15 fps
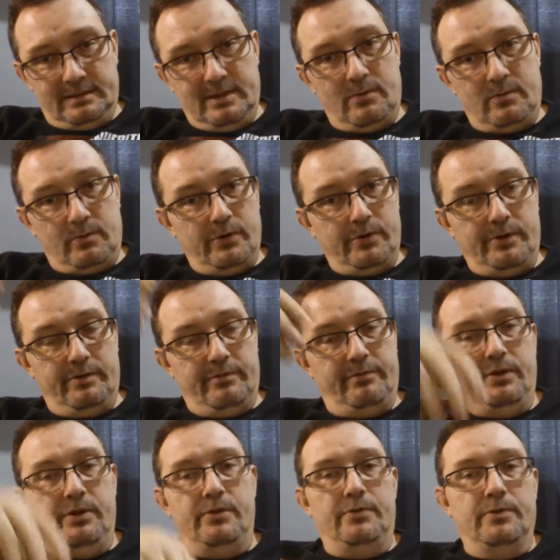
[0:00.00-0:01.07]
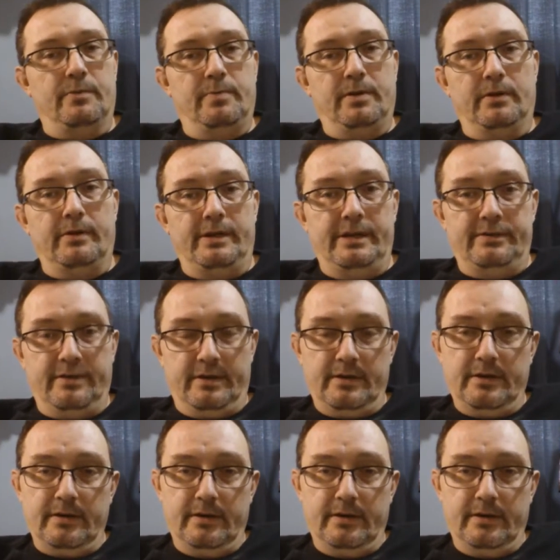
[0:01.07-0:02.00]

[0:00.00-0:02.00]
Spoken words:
don't ruin your future, please,